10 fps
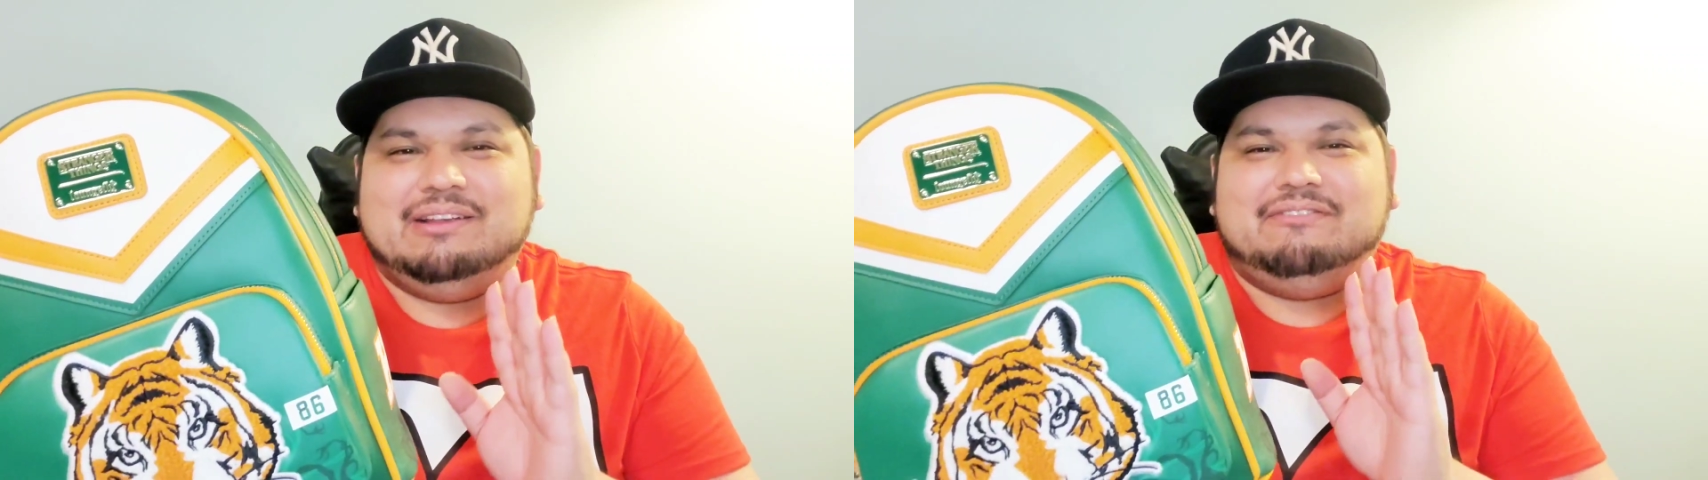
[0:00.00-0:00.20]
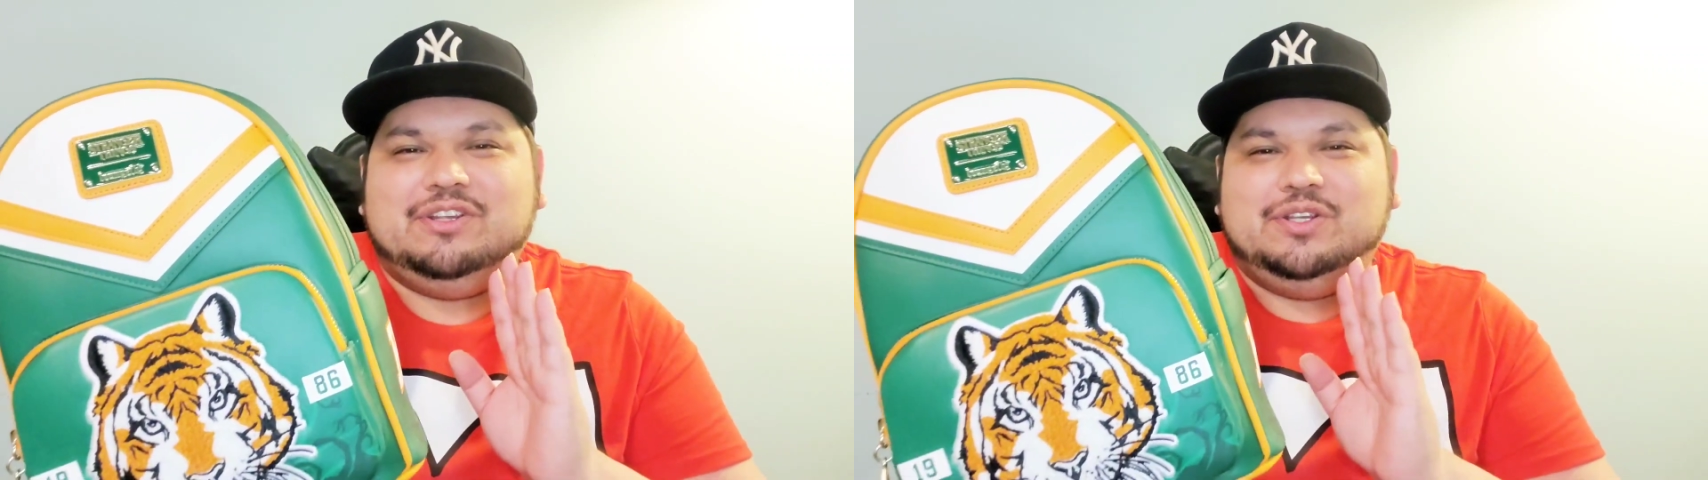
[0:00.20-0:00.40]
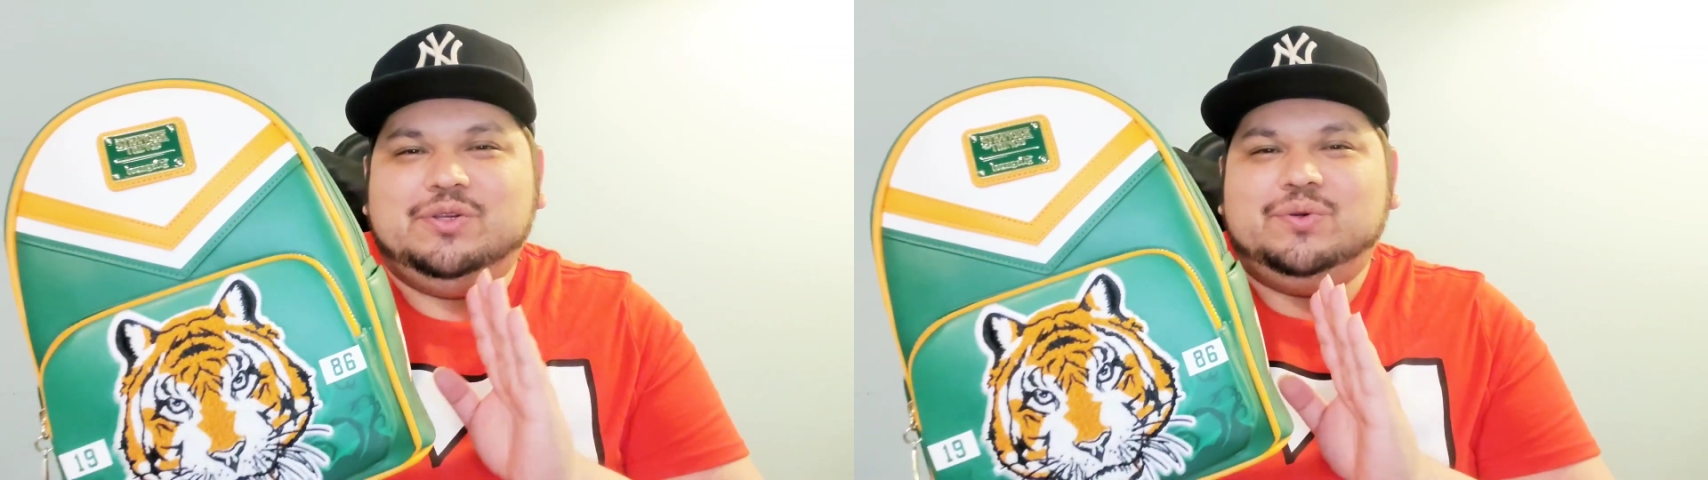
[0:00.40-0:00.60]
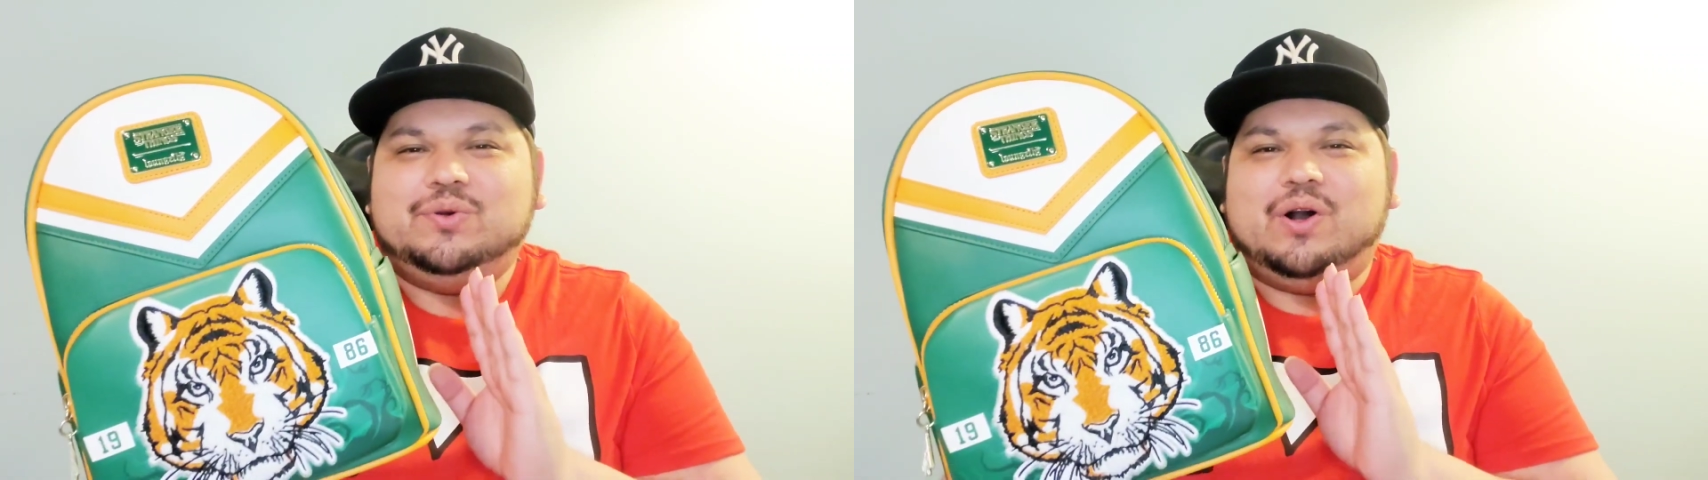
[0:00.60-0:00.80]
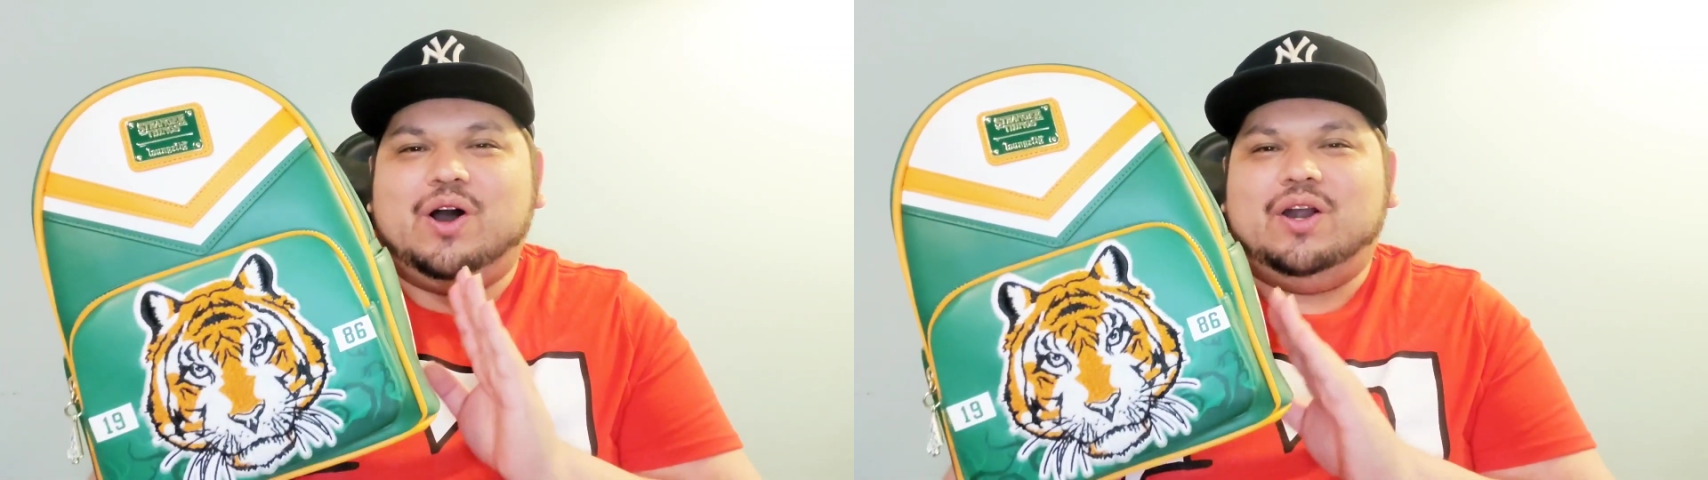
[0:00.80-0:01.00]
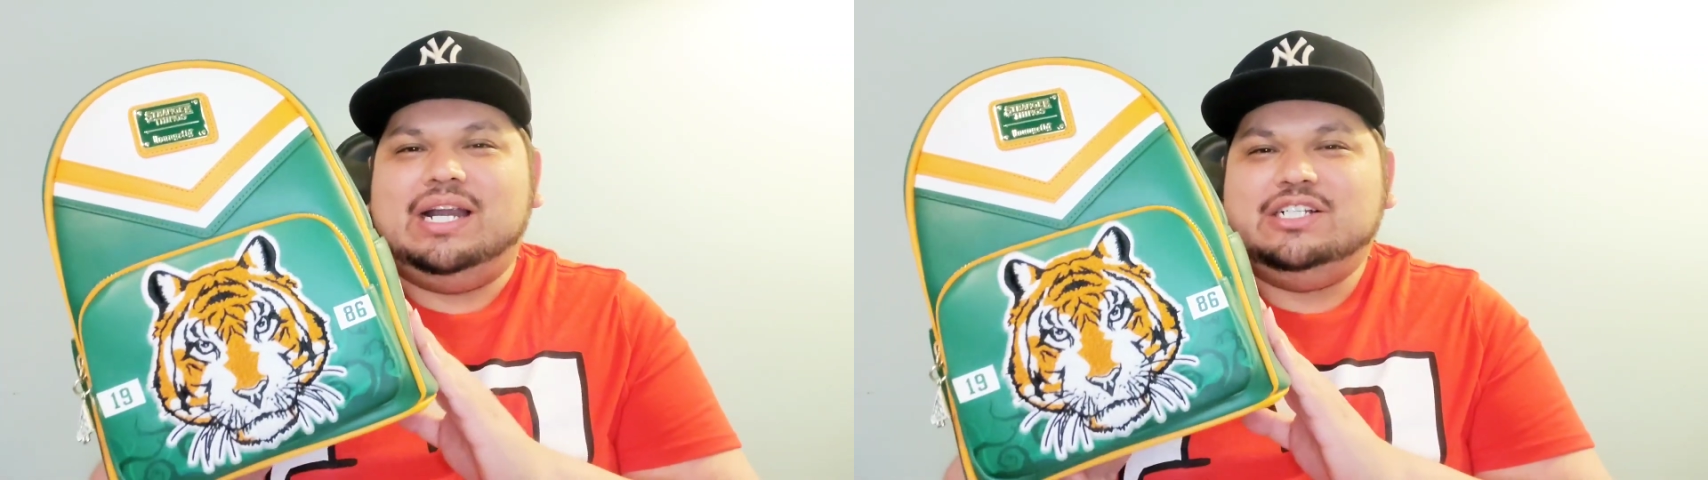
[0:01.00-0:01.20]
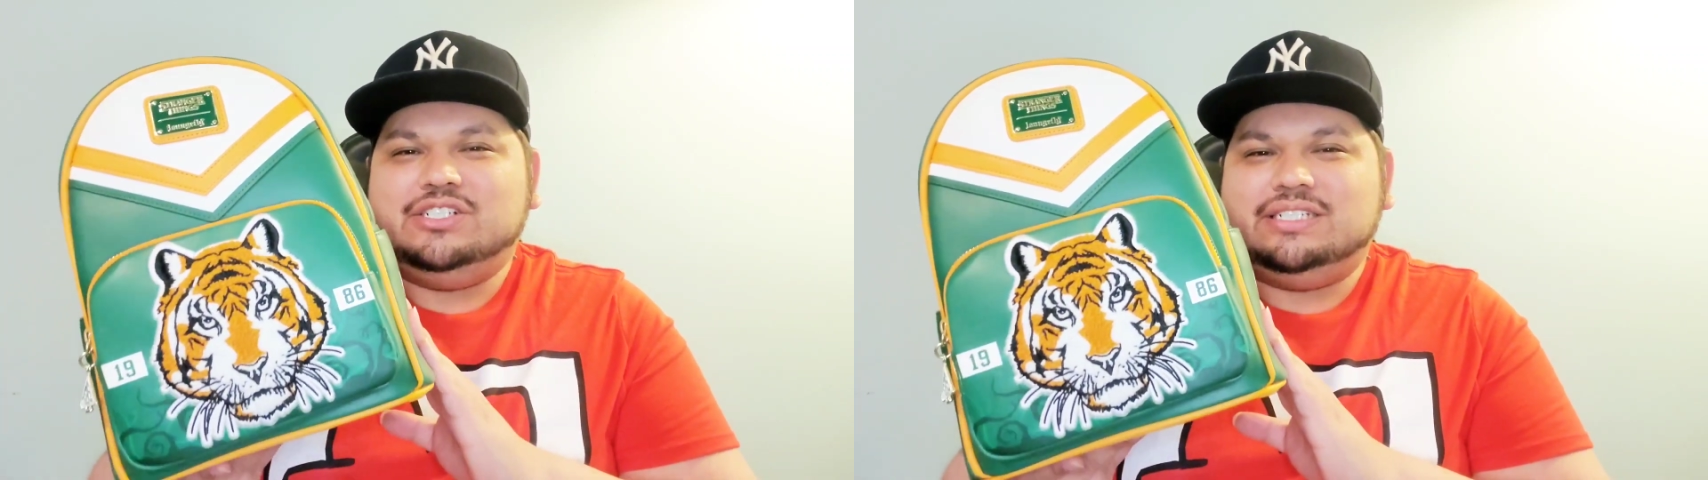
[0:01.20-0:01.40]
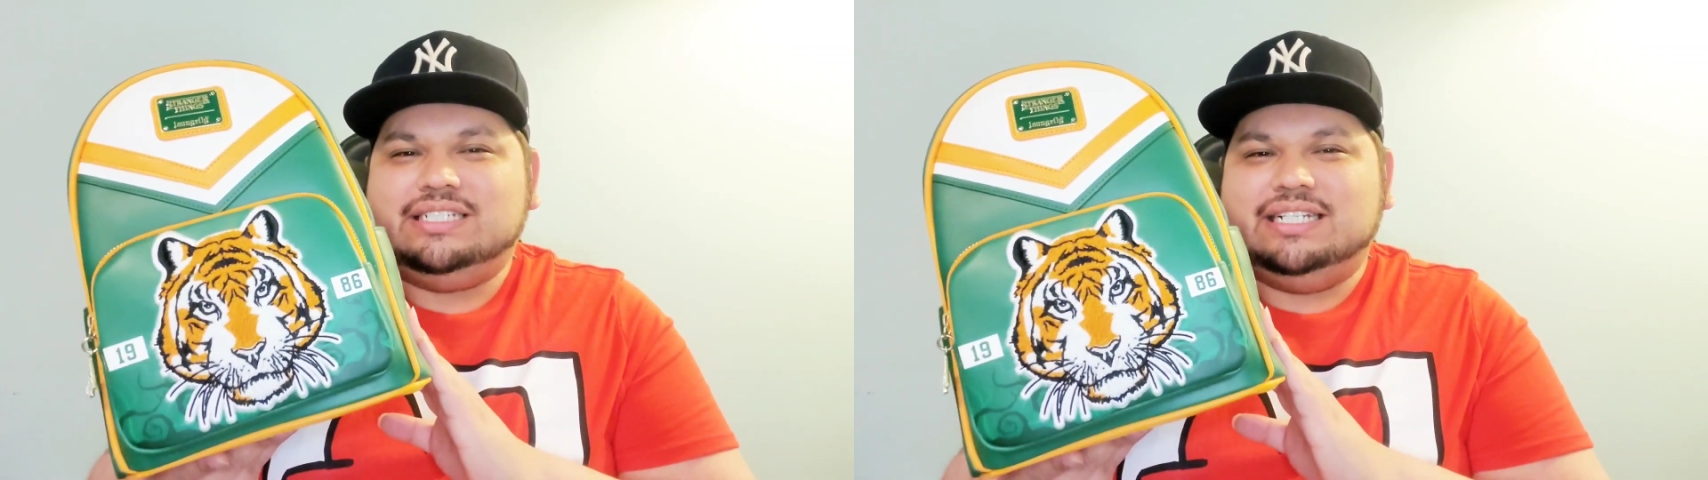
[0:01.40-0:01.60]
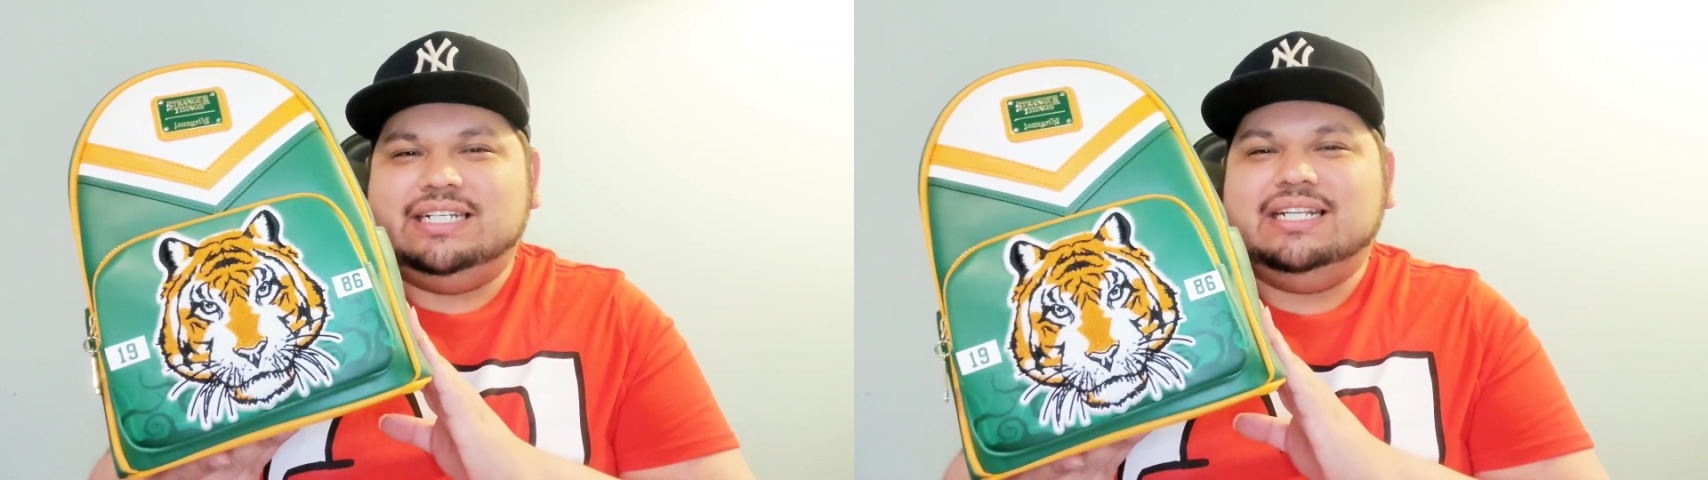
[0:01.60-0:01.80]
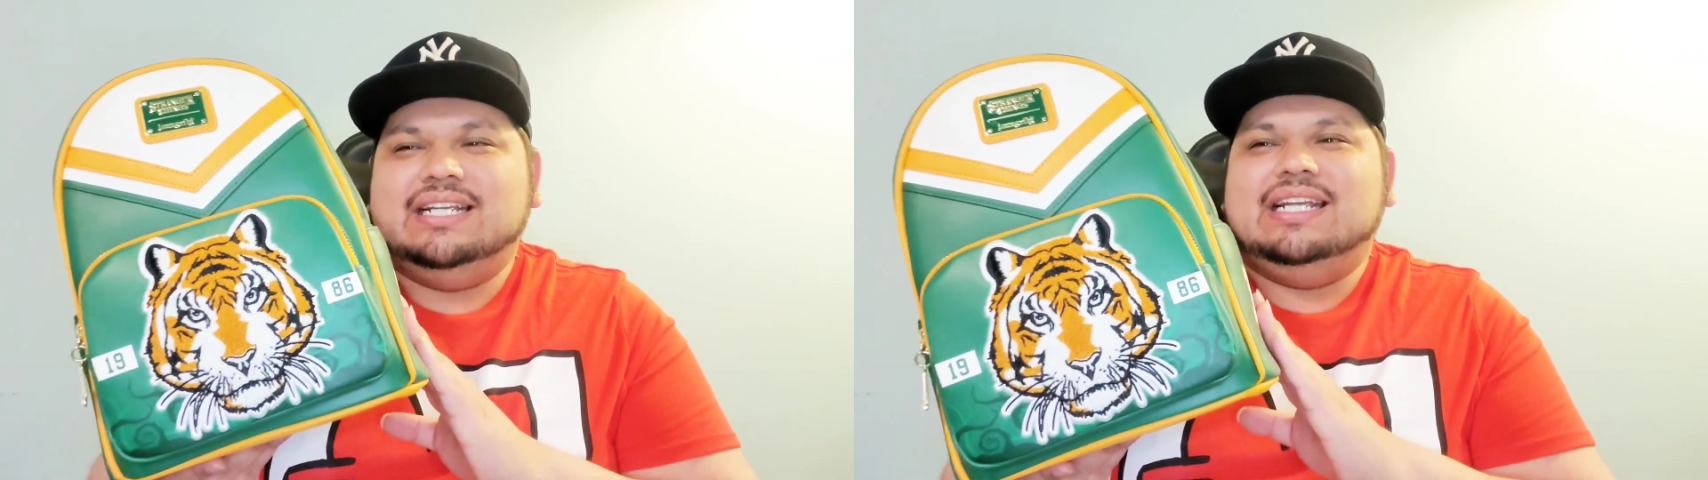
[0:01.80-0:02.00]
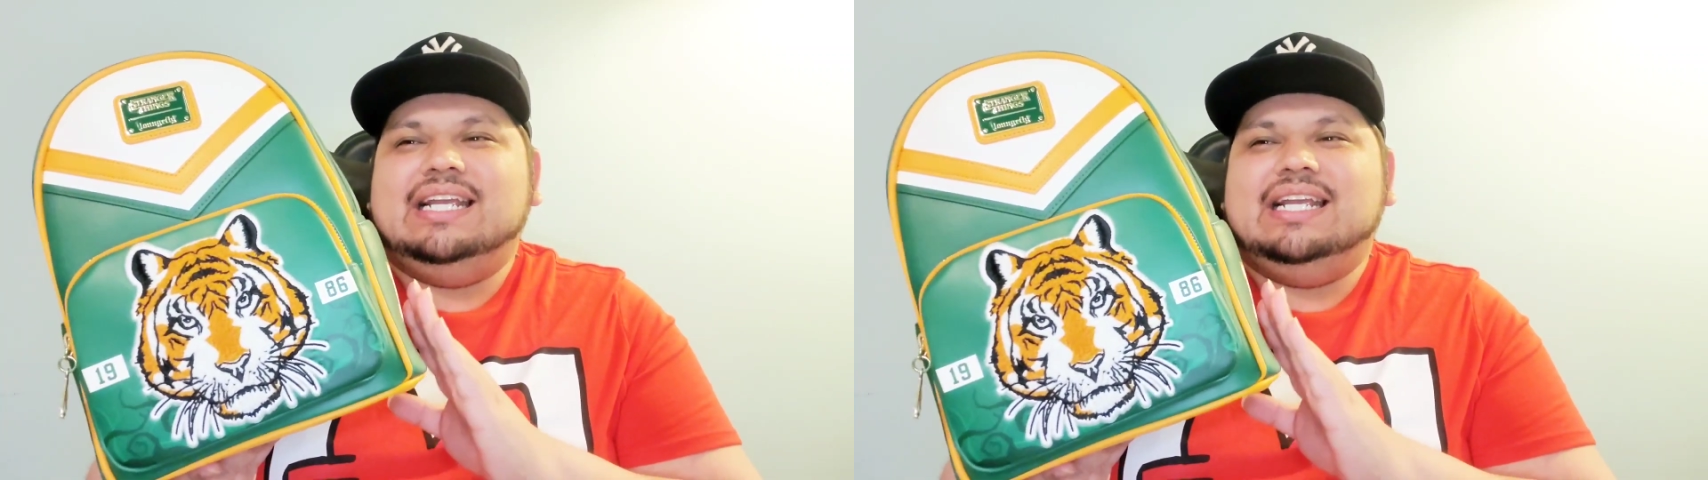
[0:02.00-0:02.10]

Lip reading: If you are interested